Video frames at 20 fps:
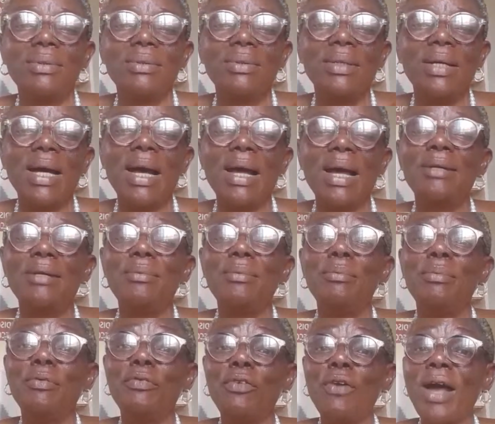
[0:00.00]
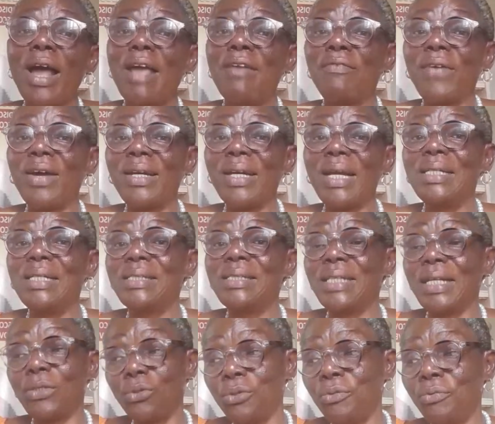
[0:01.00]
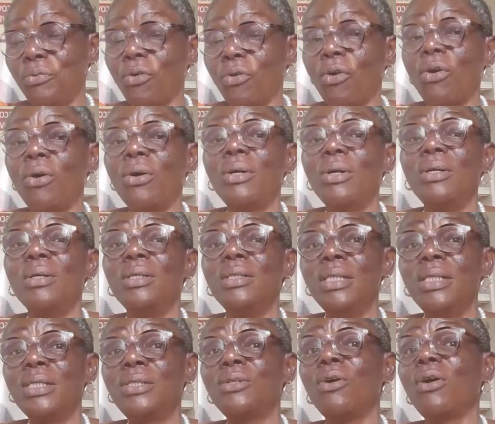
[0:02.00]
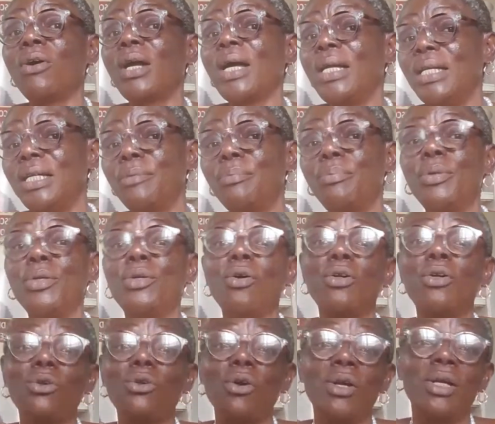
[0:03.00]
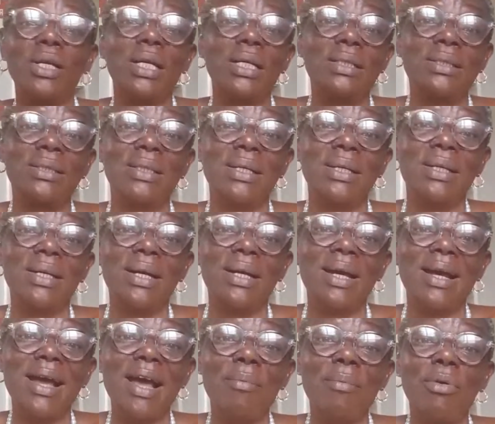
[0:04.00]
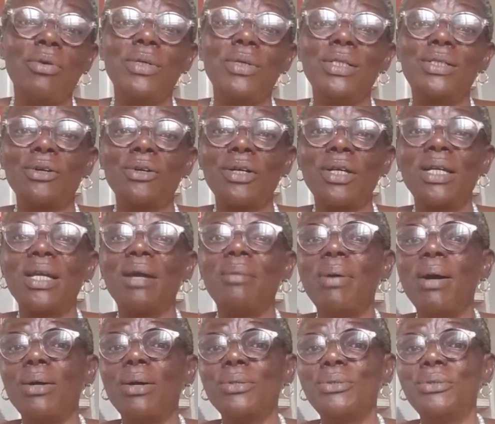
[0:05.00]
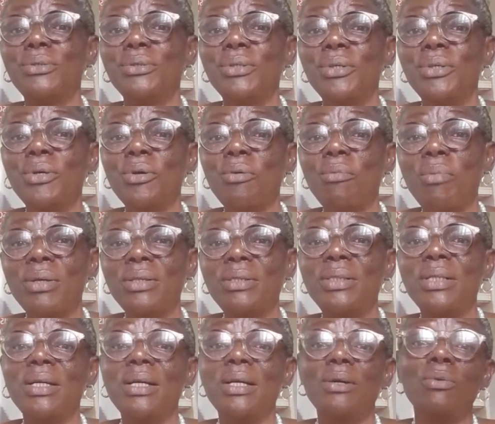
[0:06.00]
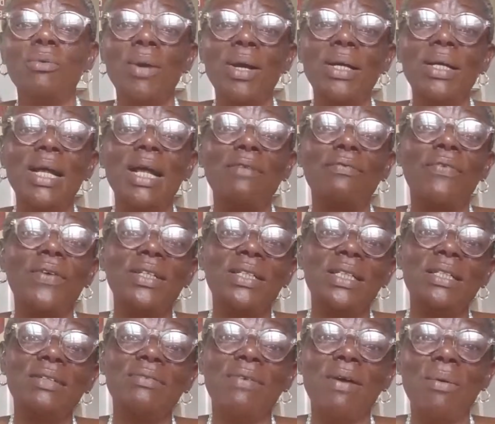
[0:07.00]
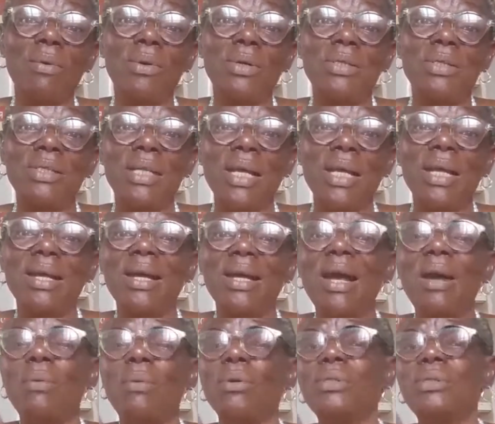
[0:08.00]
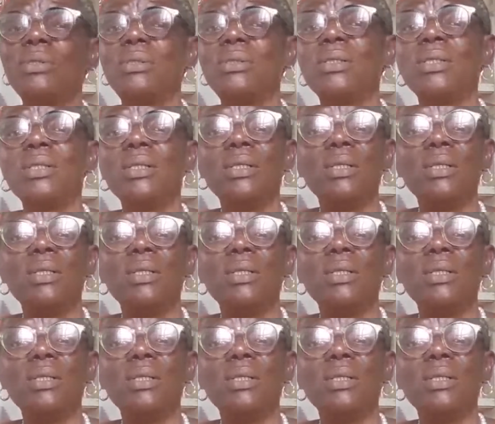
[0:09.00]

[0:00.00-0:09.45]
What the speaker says: And before I finally settled for this organic peanut oil that I'm always talking about. But when that fatty liver was there, I was